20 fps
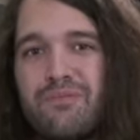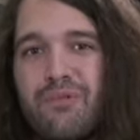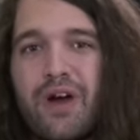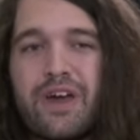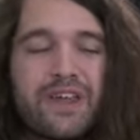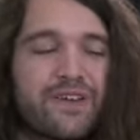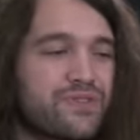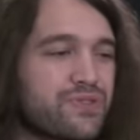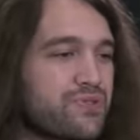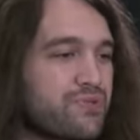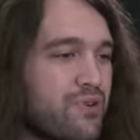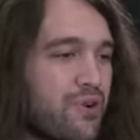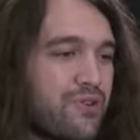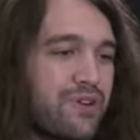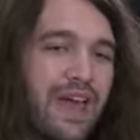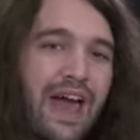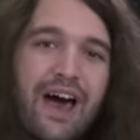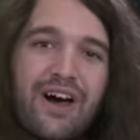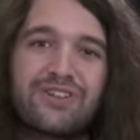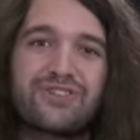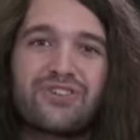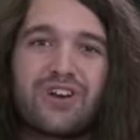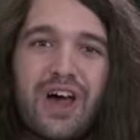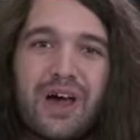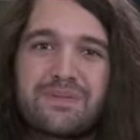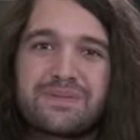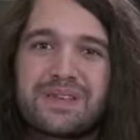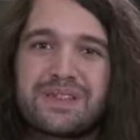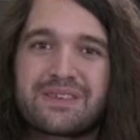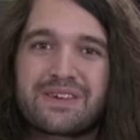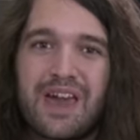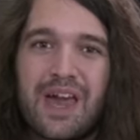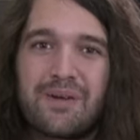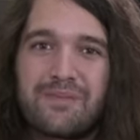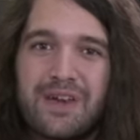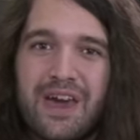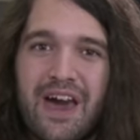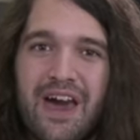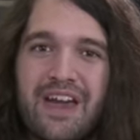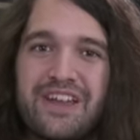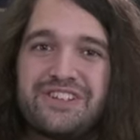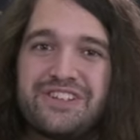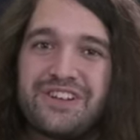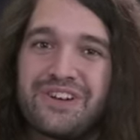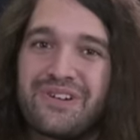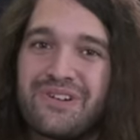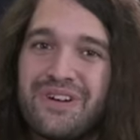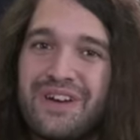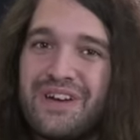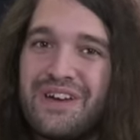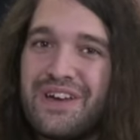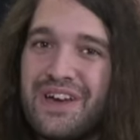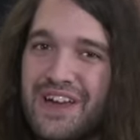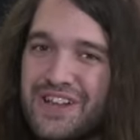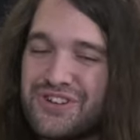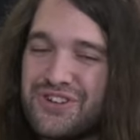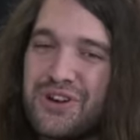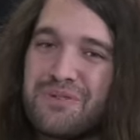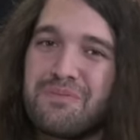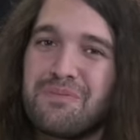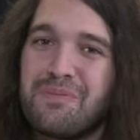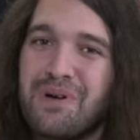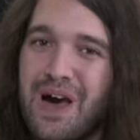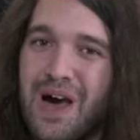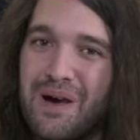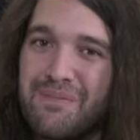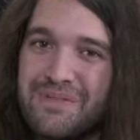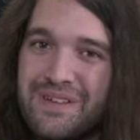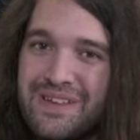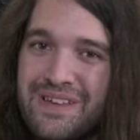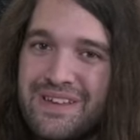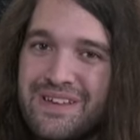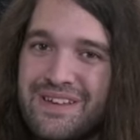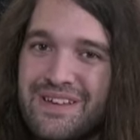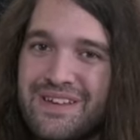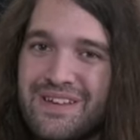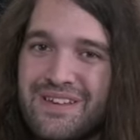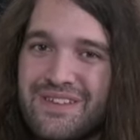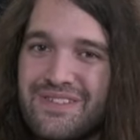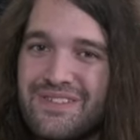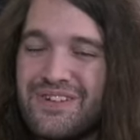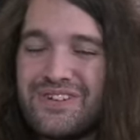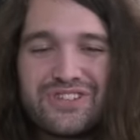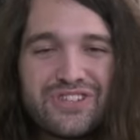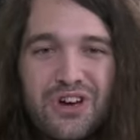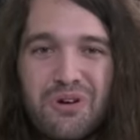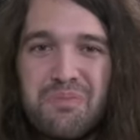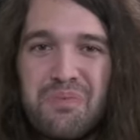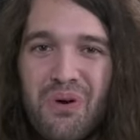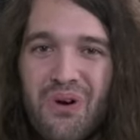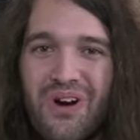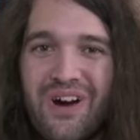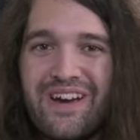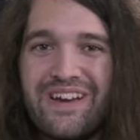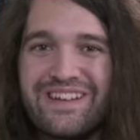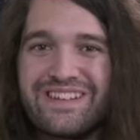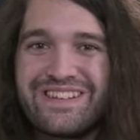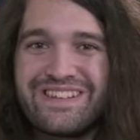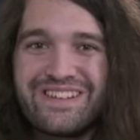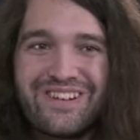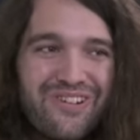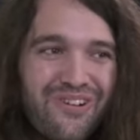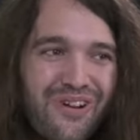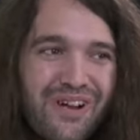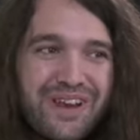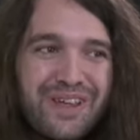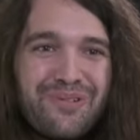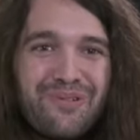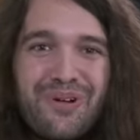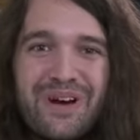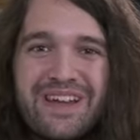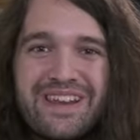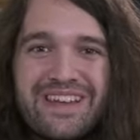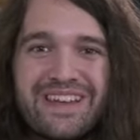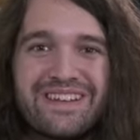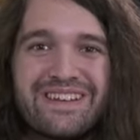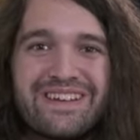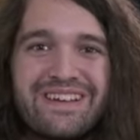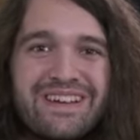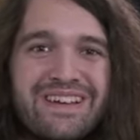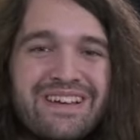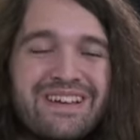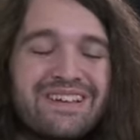Why do you have to throw caltrops at the guy behind you and trip him up? There's no point, you're already winning.